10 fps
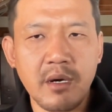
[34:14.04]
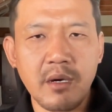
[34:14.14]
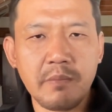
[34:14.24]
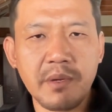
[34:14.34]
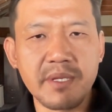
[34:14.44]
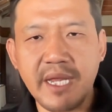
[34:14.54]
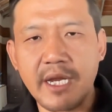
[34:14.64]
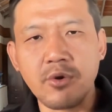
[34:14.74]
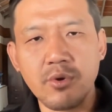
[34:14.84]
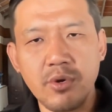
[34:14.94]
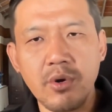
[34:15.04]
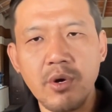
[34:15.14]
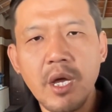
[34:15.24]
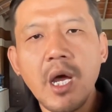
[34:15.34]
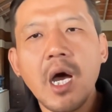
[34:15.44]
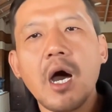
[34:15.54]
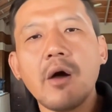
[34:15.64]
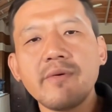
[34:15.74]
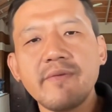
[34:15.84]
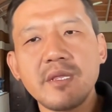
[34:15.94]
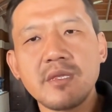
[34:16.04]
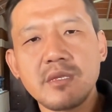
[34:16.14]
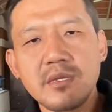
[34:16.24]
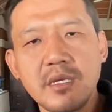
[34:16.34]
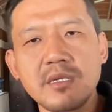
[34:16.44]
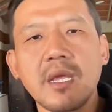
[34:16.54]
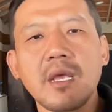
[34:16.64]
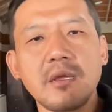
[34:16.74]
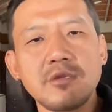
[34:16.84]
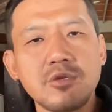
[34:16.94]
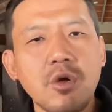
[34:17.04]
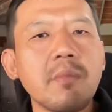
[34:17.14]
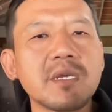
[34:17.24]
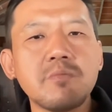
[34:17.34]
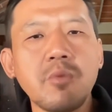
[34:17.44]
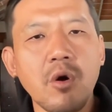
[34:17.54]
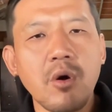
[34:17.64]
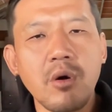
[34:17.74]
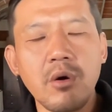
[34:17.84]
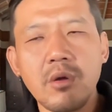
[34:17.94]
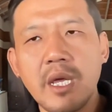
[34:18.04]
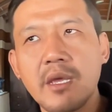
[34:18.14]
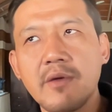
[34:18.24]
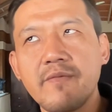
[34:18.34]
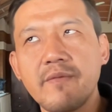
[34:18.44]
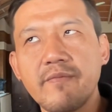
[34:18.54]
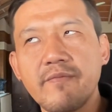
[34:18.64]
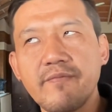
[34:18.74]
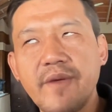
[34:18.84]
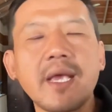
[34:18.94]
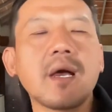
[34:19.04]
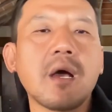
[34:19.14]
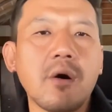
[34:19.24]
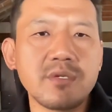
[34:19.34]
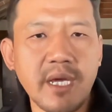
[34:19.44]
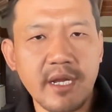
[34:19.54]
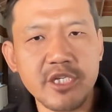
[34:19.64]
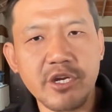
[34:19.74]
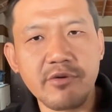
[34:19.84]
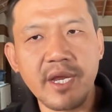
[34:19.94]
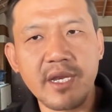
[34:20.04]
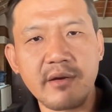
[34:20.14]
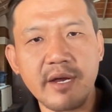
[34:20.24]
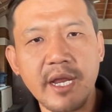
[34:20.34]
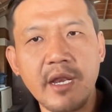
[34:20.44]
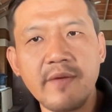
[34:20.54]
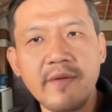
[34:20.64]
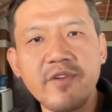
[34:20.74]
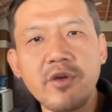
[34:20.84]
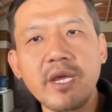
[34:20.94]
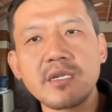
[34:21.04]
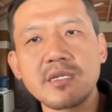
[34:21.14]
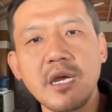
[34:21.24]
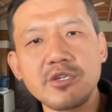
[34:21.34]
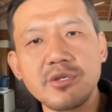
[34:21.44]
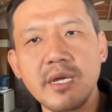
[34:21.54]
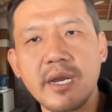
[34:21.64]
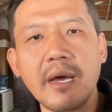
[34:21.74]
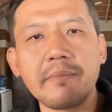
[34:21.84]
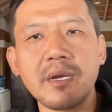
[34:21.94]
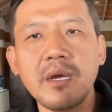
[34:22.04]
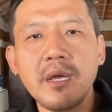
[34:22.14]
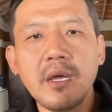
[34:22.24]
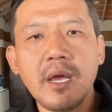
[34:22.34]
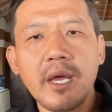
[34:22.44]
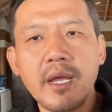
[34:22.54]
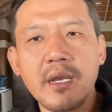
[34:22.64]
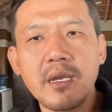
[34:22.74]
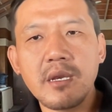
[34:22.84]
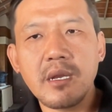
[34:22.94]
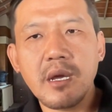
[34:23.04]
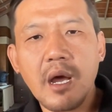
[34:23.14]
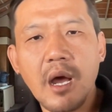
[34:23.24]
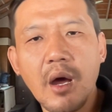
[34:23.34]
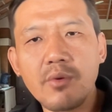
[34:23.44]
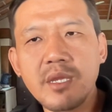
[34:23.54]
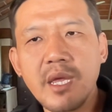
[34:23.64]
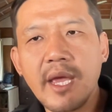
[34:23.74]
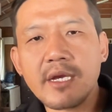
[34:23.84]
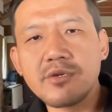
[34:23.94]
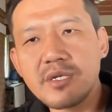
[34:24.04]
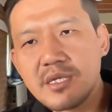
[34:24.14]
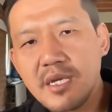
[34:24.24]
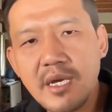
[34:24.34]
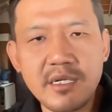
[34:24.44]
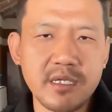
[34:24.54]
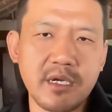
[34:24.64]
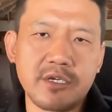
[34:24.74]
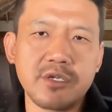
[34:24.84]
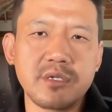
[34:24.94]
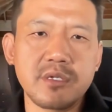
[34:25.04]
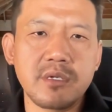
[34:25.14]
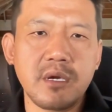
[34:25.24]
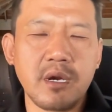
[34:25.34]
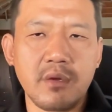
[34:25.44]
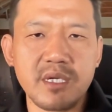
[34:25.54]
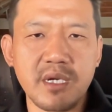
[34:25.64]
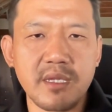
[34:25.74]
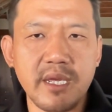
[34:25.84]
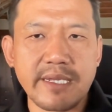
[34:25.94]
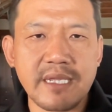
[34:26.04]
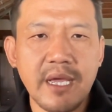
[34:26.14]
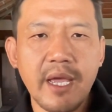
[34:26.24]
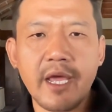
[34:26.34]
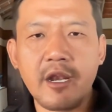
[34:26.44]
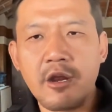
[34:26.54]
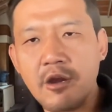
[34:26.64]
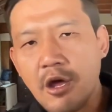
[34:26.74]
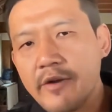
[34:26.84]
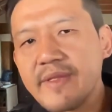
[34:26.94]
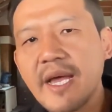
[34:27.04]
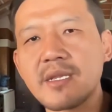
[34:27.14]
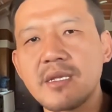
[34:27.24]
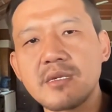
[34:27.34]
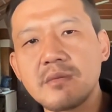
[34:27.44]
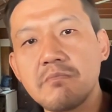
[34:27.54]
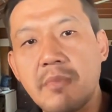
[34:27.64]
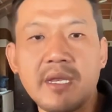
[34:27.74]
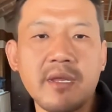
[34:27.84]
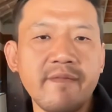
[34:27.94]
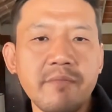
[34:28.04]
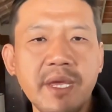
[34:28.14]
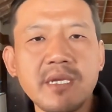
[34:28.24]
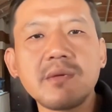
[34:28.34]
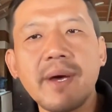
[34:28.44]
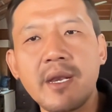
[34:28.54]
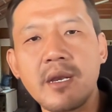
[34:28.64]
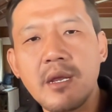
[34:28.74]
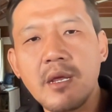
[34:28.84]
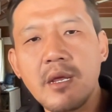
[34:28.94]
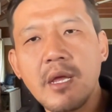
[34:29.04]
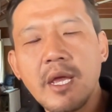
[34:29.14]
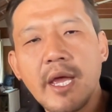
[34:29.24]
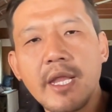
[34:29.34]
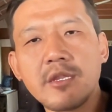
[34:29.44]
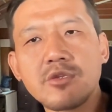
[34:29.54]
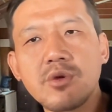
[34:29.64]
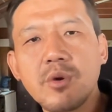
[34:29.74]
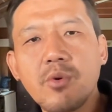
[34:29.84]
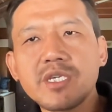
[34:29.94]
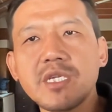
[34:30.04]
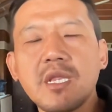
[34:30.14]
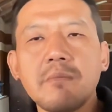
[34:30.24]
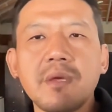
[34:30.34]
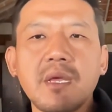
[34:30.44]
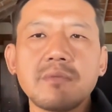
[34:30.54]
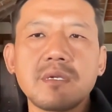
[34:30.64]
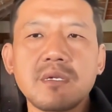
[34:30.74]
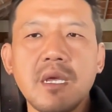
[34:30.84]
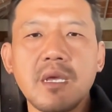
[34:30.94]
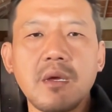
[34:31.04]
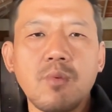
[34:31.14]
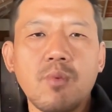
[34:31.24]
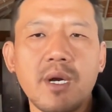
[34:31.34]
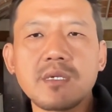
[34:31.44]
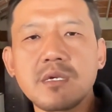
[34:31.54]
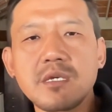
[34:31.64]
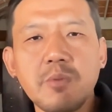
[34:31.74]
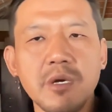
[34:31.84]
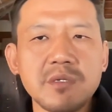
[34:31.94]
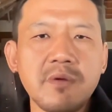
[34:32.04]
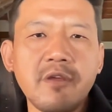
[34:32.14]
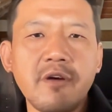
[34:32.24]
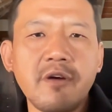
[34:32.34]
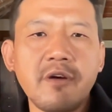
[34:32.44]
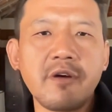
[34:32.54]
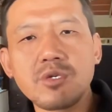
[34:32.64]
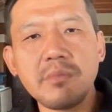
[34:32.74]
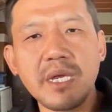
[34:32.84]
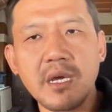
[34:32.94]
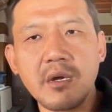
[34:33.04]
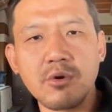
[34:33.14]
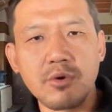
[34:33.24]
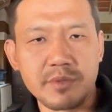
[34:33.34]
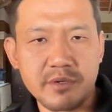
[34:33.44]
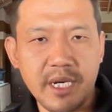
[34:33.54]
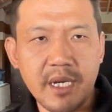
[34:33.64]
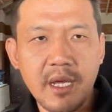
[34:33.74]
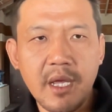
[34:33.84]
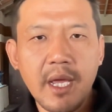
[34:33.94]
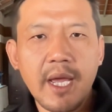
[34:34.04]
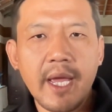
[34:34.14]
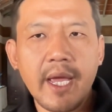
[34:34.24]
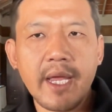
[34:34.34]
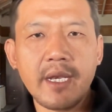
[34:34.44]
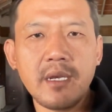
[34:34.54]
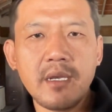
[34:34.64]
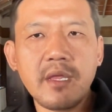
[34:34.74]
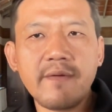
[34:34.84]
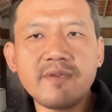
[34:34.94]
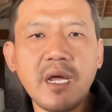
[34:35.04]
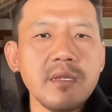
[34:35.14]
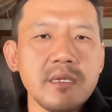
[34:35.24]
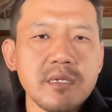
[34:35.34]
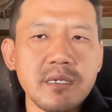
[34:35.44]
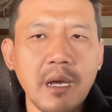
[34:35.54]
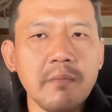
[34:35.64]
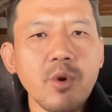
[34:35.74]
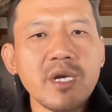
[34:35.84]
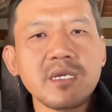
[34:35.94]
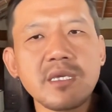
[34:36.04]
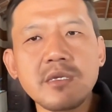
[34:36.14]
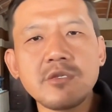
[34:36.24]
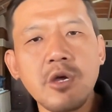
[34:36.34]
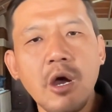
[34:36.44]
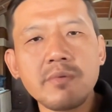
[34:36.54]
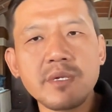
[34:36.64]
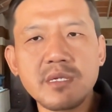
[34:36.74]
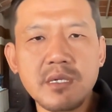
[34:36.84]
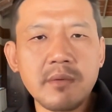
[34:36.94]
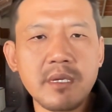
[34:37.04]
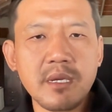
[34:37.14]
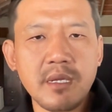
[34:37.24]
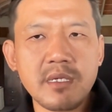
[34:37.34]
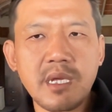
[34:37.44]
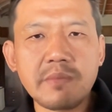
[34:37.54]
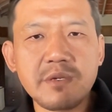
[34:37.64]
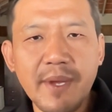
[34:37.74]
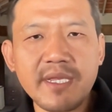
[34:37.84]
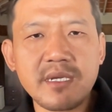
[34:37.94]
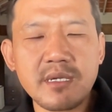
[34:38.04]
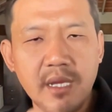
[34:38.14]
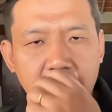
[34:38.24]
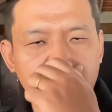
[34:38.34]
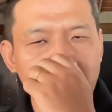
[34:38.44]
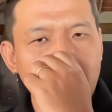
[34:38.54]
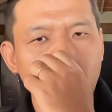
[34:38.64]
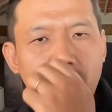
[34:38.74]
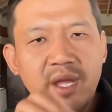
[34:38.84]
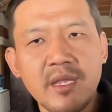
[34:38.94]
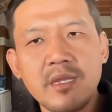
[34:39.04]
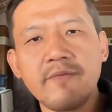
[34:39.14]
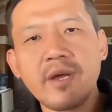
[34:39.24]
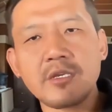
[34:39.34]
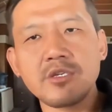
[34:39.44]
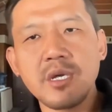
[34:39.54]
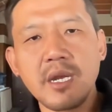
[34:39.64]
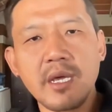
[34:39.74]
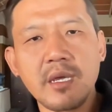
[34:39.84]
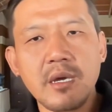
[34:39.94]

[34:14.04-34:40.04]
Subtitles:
people that I don't know. However, there's like so much more like fake accounts that are generated, right? And if you look at discussions that happen and how they actually steer discussions around certain things, and a lot of that is might even be in Tibetan. And so the question then becomes is like, what is the responsibility of these social media groups, right? And they've done somewhat decent jobs in some spaces, like when they were actually like